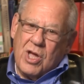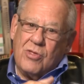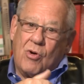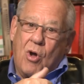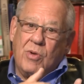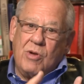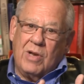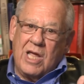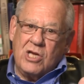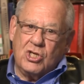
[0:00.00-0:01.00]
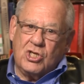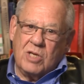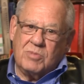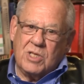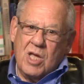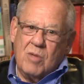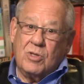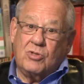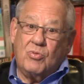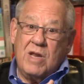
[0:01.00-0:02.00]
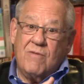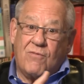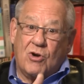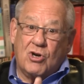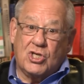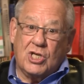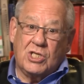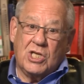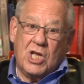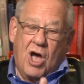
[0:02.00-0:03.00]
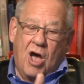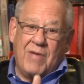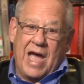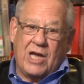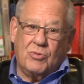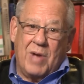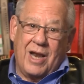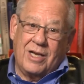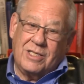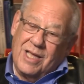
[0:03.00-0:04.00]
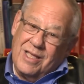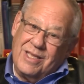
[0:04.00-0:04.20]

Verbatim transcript: There are only relationships between versions of actualities.